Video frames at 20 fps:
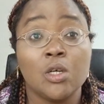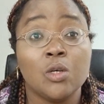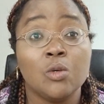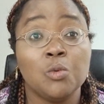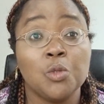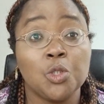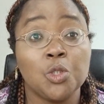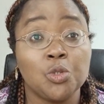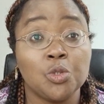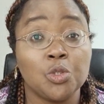
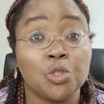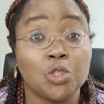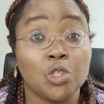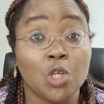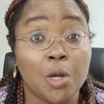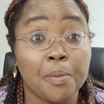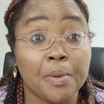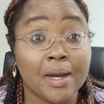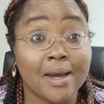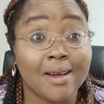we should
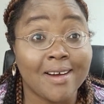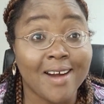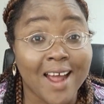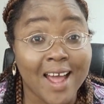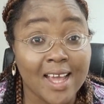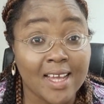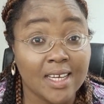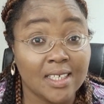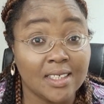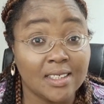stop
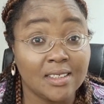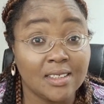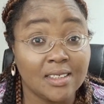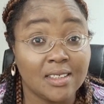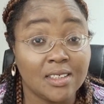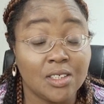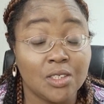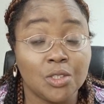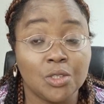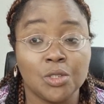crying,
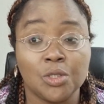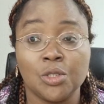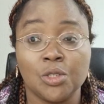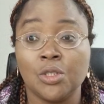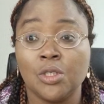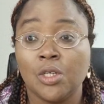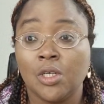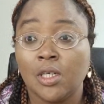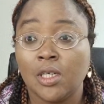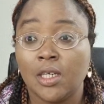
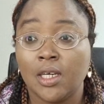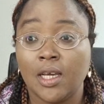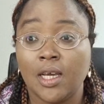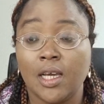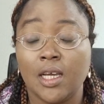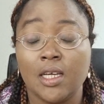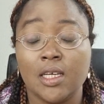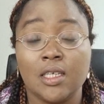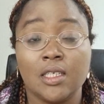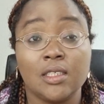
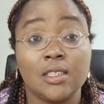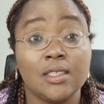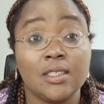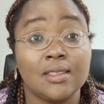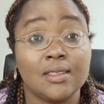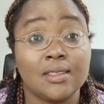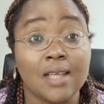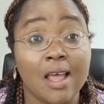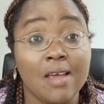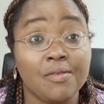and
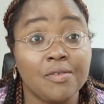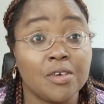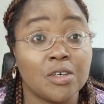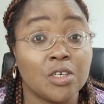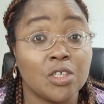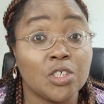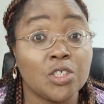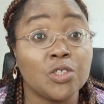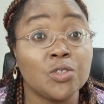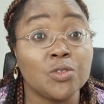it's time for
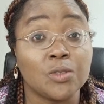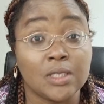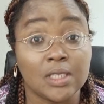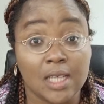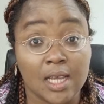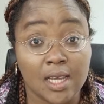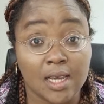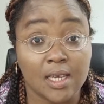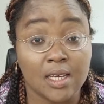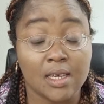us to
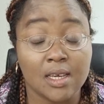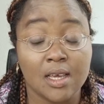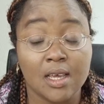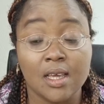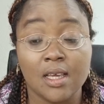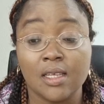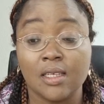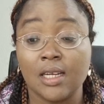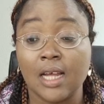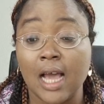think,
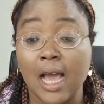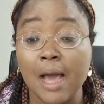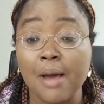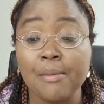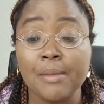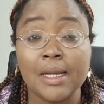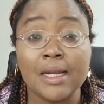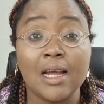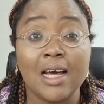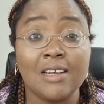and
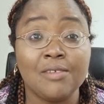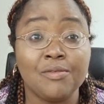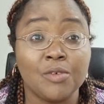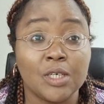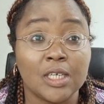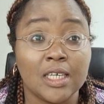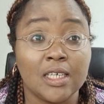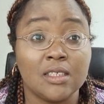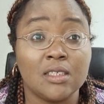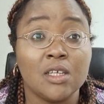I'm an
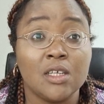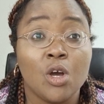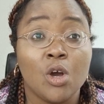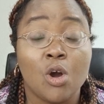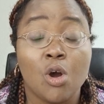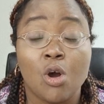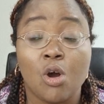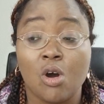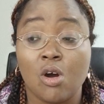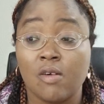advocate
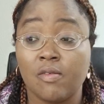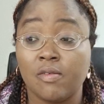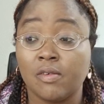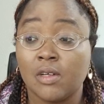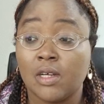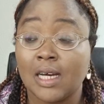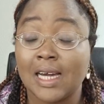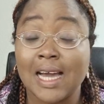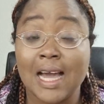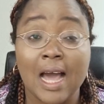of
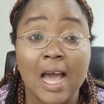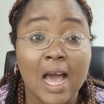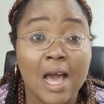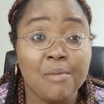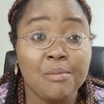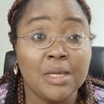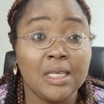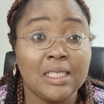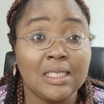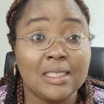
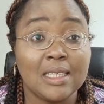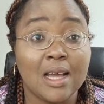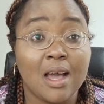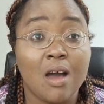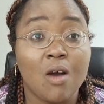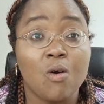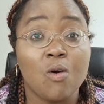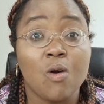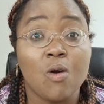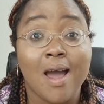calming
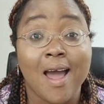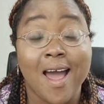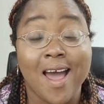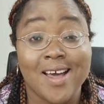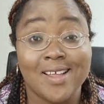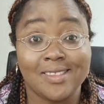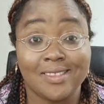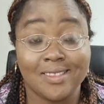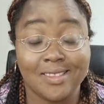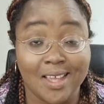down
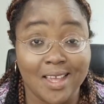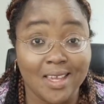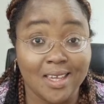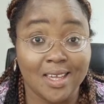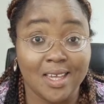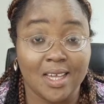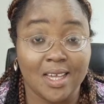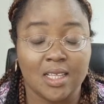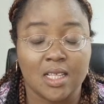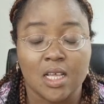and
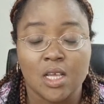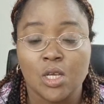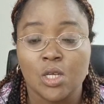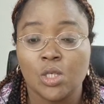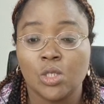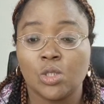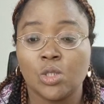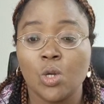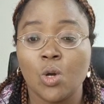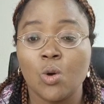thinking.
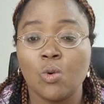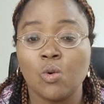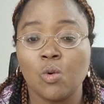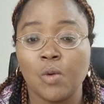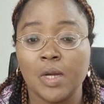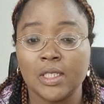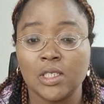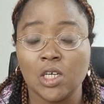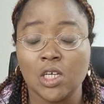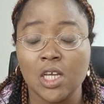So we
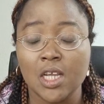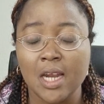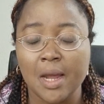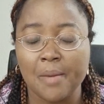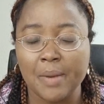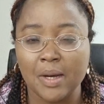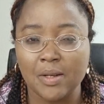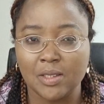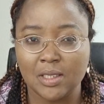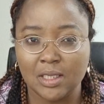were talking
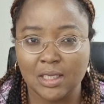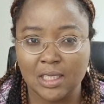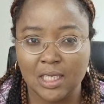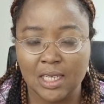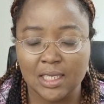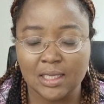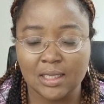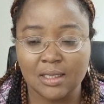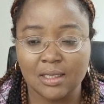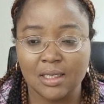about it
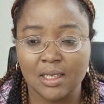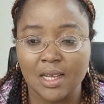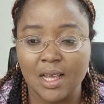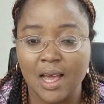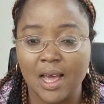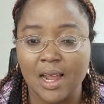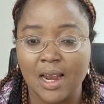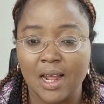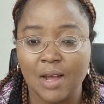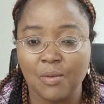yesterday,
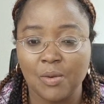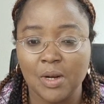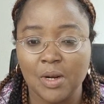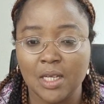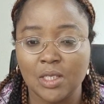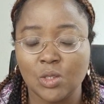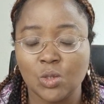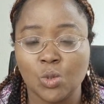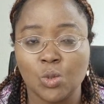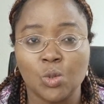and I
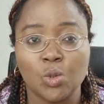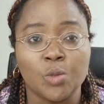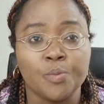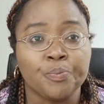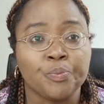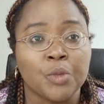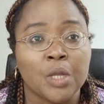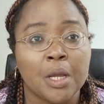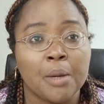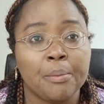wanted to
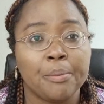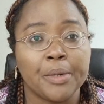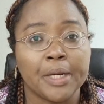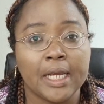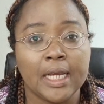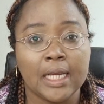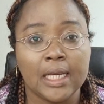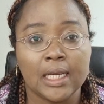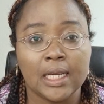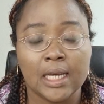
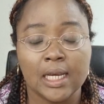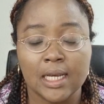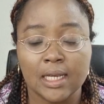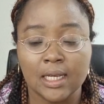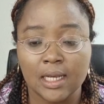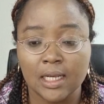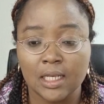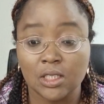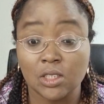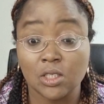bring
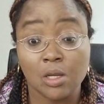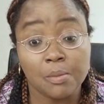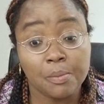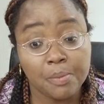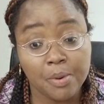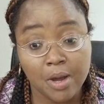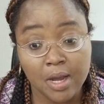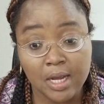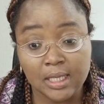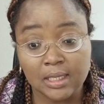some
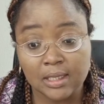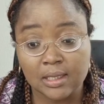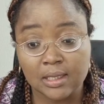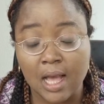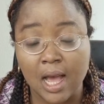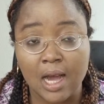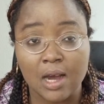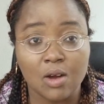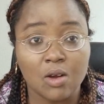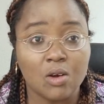points
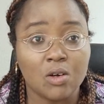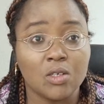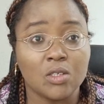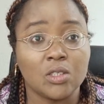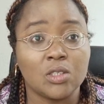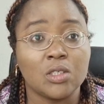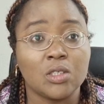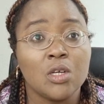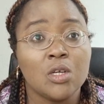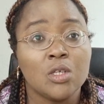
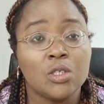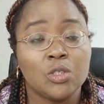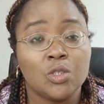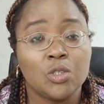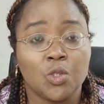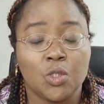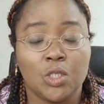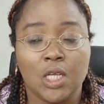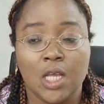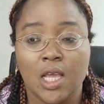across
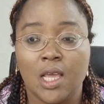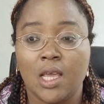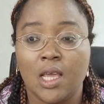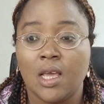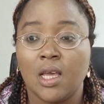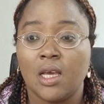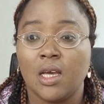today,